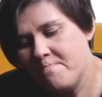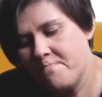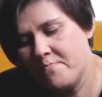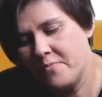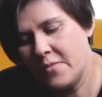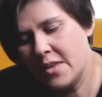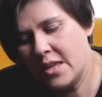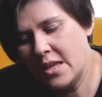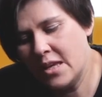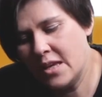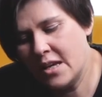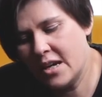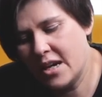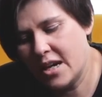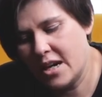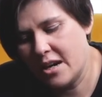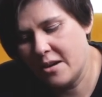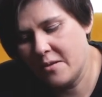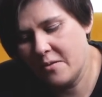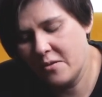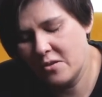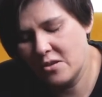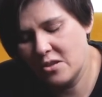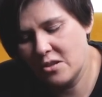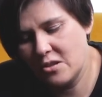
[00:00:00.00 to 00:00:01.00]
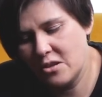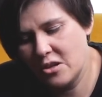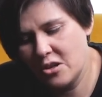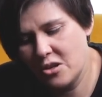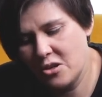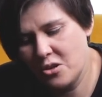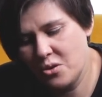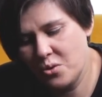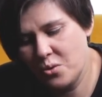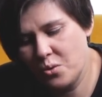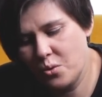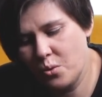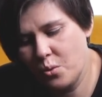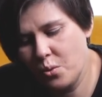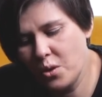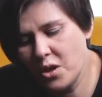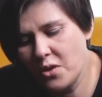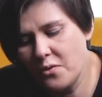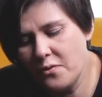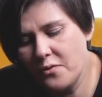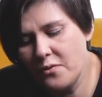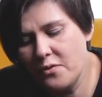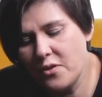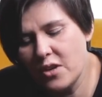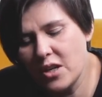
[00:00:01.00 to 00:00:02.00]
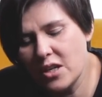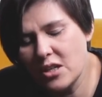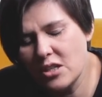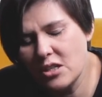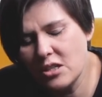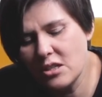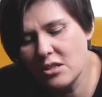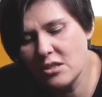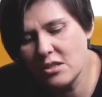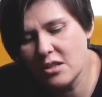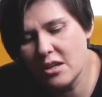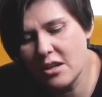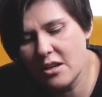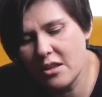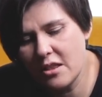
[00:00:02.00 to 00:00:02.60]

yeah so we figured